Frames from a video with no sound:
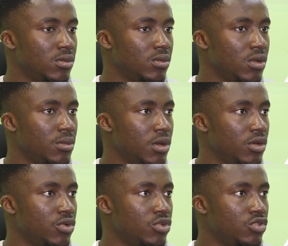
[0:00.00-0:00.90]
What am I
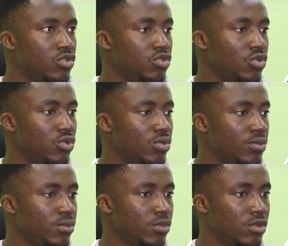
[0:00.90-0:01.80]
going to do?
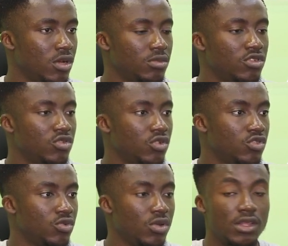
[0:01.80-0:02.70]
I'm just going
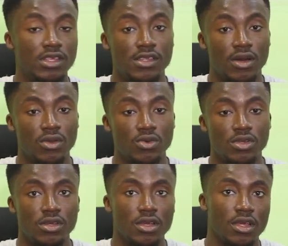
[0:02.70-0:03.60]
to quickly download
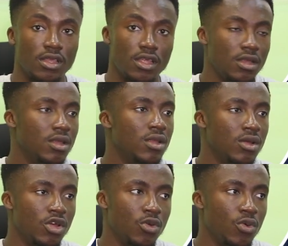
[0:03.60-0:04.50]
it, and then
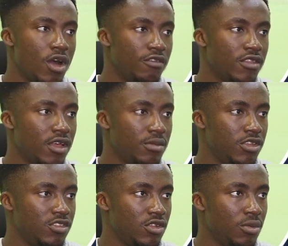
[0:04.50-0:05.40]
we'll have that
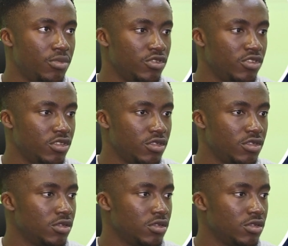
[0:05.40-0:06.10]
image in our project.